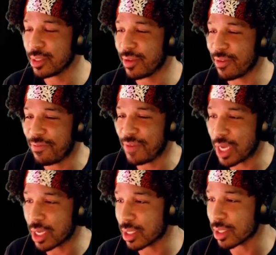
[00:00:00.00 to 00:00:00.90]
The
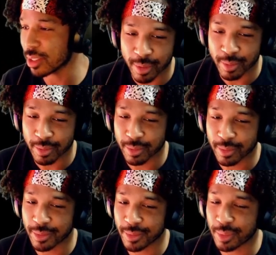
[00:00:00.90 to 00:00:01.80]
fuck?
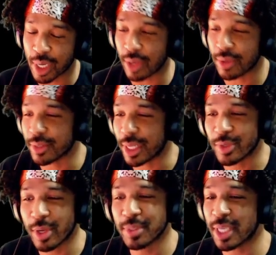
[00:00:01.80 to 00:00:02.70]
Bro, that's
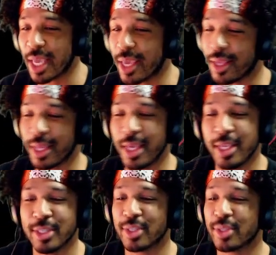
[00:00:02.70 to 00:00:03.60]
what I'm saying.
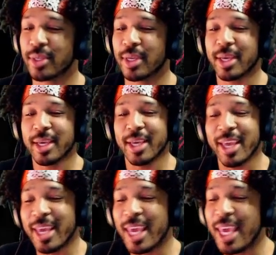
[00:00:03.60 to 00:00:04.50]
He's
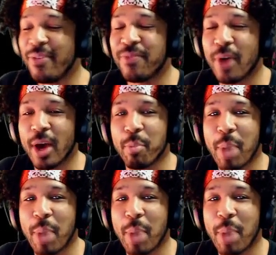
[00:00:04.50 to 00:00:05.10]
he fought